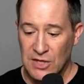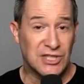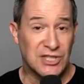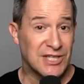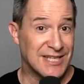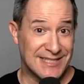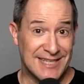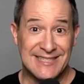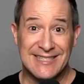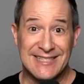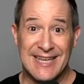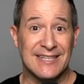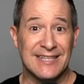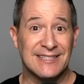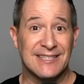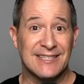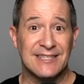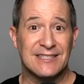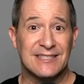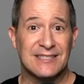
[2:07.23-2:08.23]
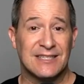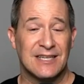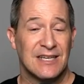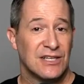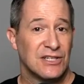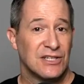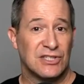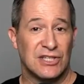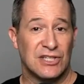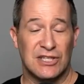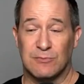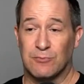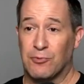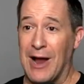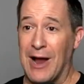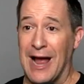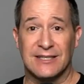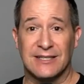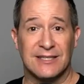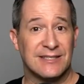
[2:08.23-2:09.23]
She is a dentist. She's
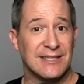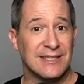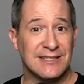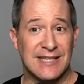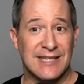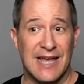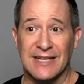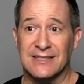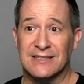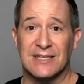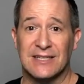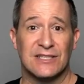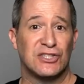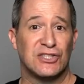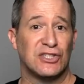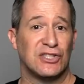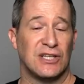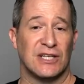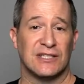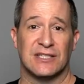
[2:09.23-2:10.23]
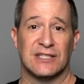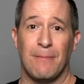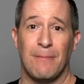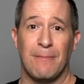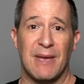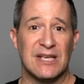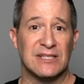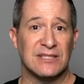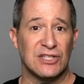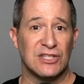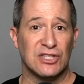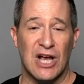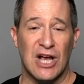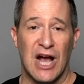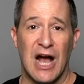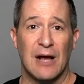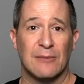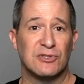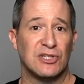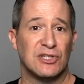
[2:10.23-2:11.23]
practicing dentist. She does an amazing
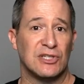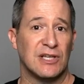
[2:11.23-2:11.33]
job.